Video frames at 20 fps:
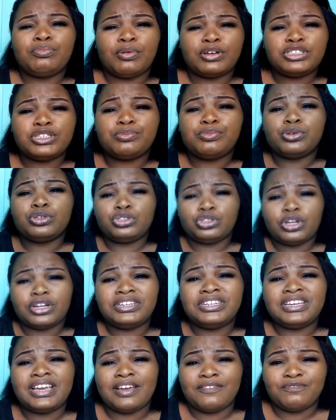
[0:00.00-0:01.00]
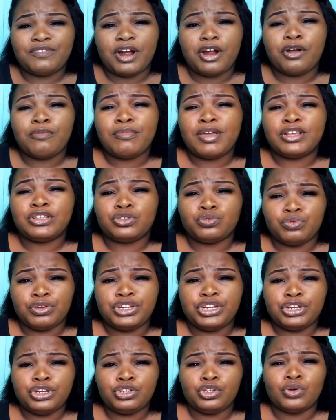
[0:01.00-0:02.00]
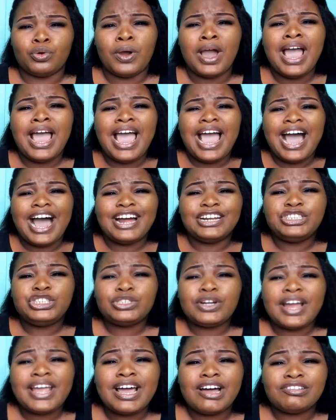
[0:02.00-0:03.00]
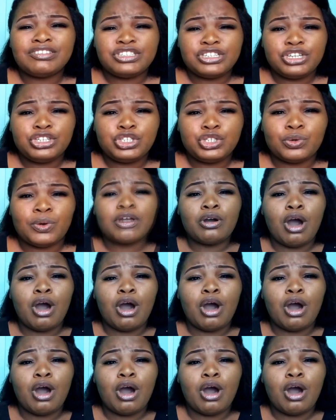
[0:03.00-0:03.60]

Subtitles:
the possible study environments within you and try out each one.